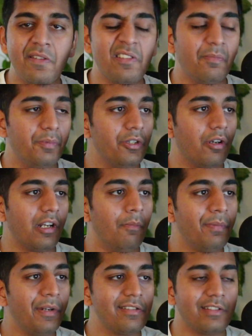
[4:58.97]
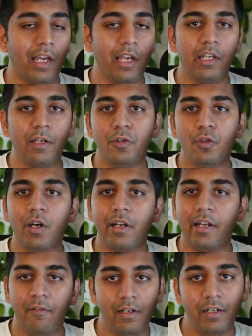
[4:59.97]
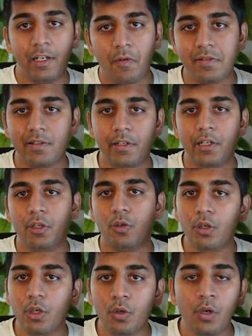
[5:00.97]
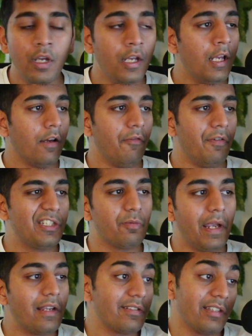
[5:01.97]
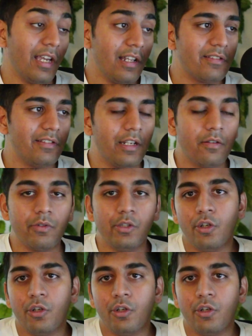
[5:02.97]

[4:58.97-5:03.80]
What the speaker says: upon your company stack. If you are heavily invested into Glue, which makes sense, then you know,